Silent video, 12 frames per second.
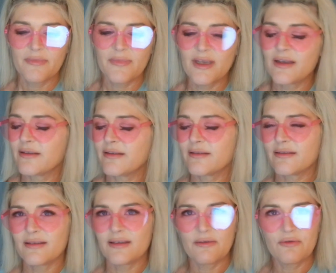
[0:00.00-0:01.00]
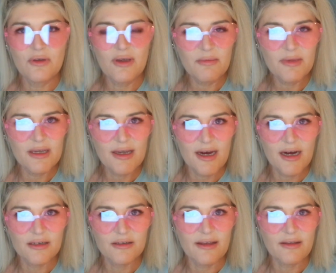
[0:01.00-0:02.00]
Because if you give me a
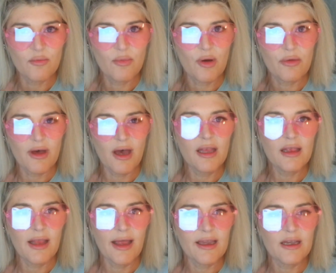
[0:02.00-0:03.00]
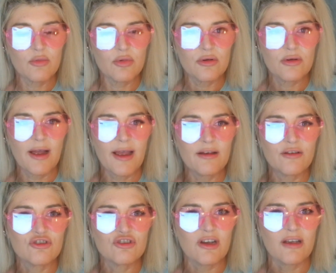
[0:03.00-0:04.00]
character that's both unlikable
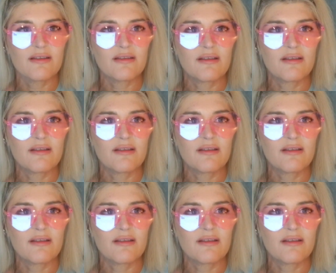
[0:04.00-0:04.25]
and just